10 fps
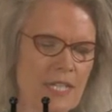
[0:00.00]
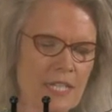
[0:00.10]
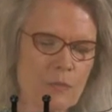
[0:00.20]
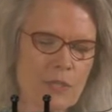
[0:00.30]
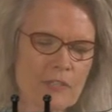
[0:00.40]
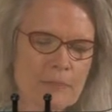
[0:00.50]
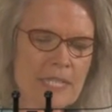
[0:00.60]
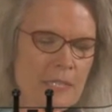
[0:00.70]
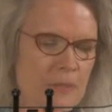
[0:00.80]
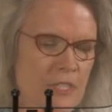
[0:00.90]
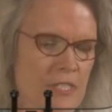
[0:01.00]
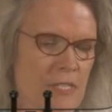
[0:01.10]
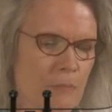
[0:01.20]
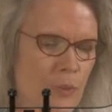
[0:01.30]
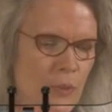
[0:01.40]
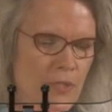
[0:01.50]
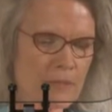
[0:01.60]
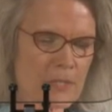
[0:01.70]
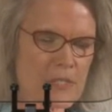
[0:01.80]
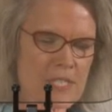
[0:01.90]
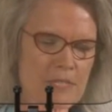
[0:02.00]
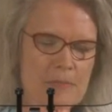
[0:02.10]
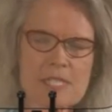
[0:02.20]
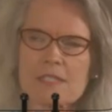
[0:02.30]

and we have been able to support museums